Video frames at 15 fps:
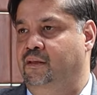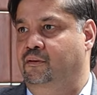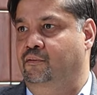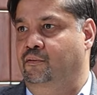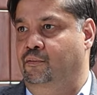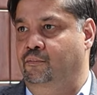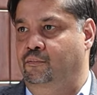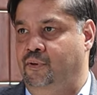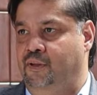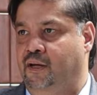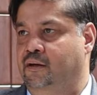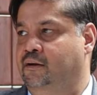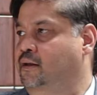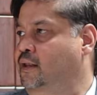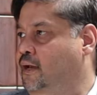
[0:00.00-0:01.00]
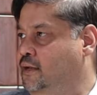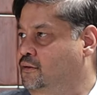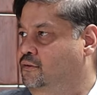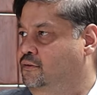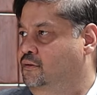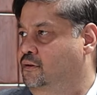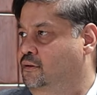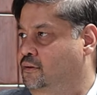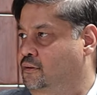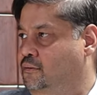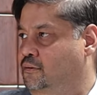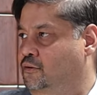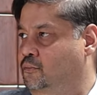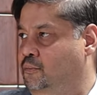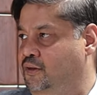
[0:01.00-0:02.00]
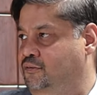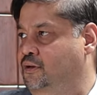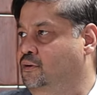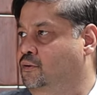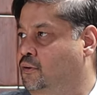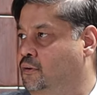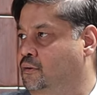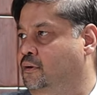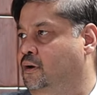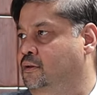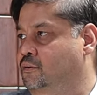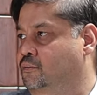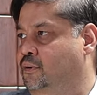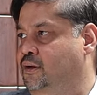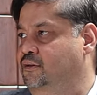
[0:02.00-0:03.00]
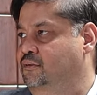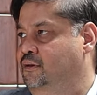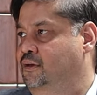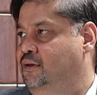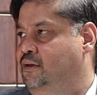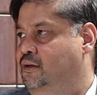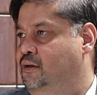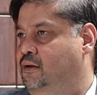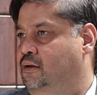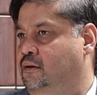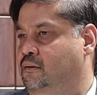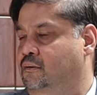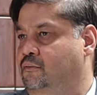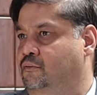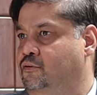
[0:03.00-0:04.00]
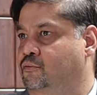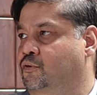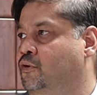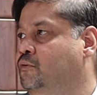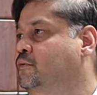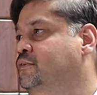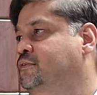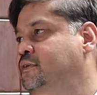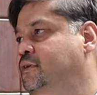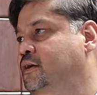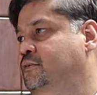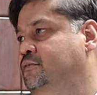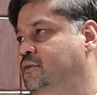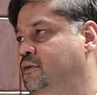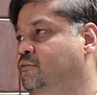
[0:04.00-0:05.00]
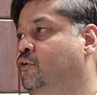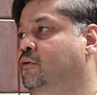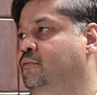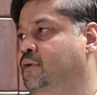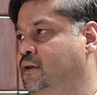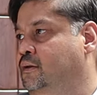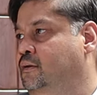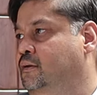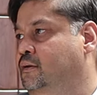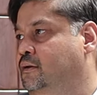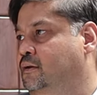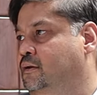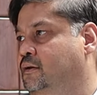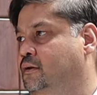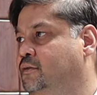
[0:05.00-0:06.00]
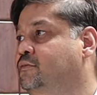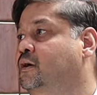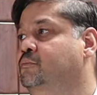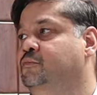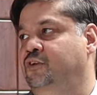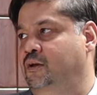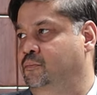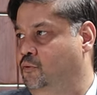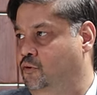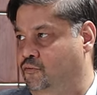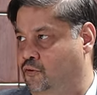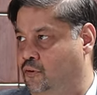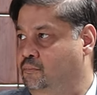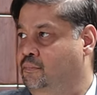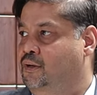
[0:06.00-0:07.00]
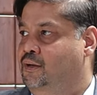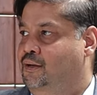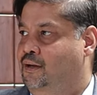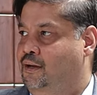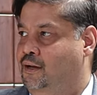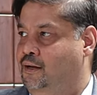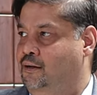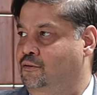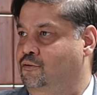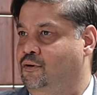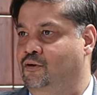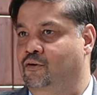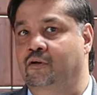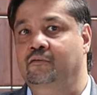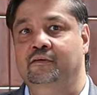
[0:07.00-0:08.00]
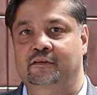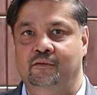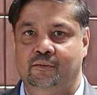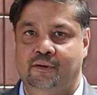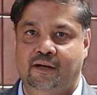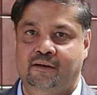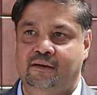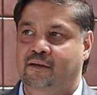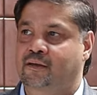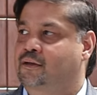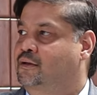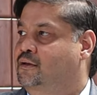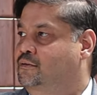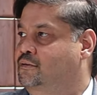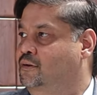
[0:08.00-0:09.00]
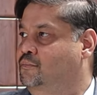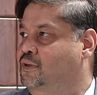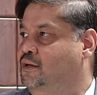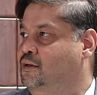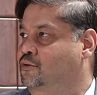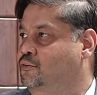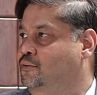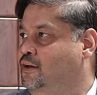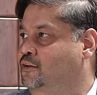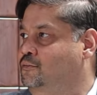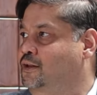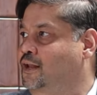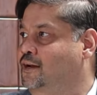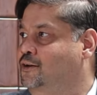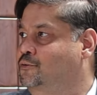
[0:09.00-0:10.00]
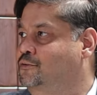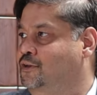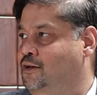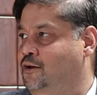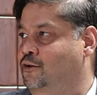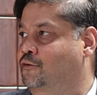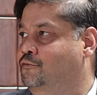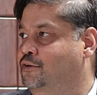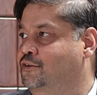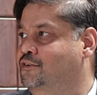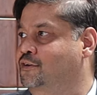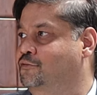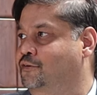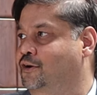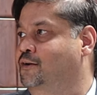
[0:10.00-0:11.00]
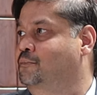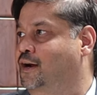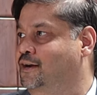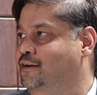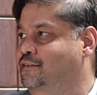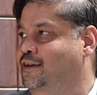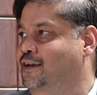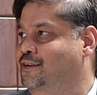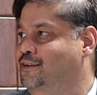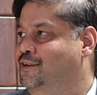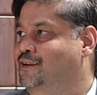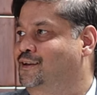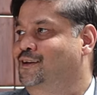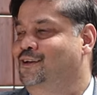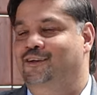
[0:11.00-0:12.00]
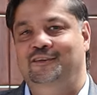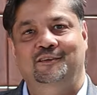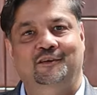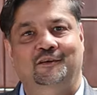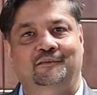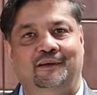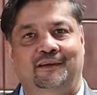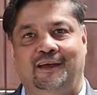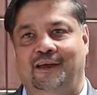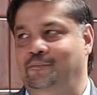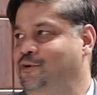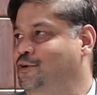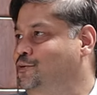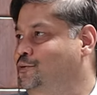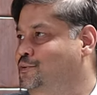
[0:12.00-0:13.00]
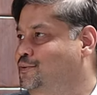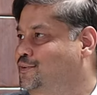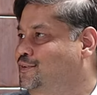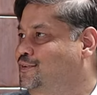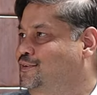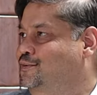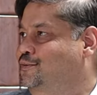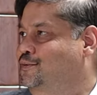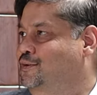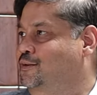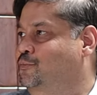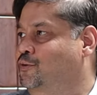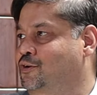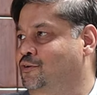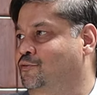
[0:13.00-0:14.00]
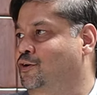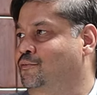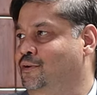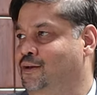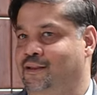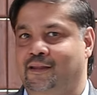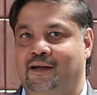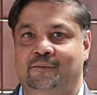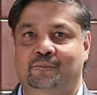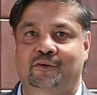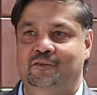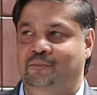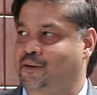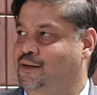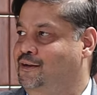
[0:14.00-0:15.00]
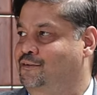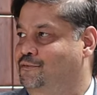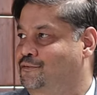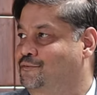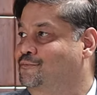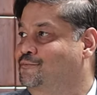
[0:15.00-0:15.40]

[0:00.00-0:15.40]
with our clients, domestic or otherwise, you would always see us evolving in some shape or form, and you can always look at something, you know, as we like to say, Aloft is different by design. So we are happy to keep on evolving in that perspective.